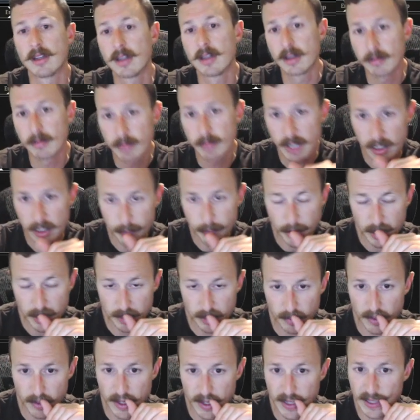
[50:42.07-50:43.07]
I mean, depending on
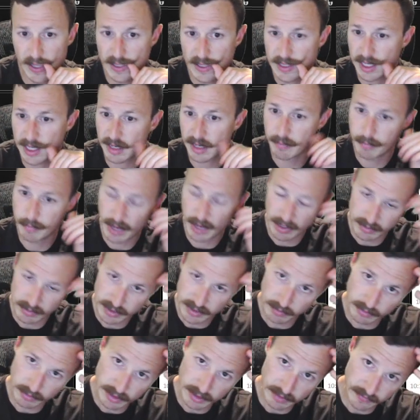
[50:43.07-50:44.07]
what it is, I can bounce it
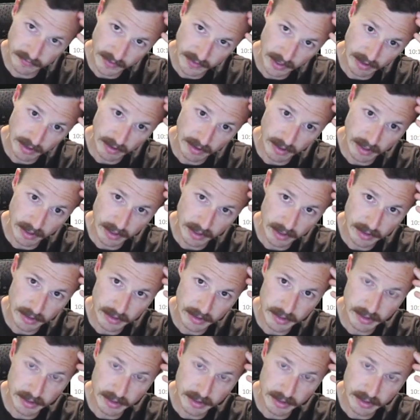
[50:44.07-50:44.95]
with Teferi and deal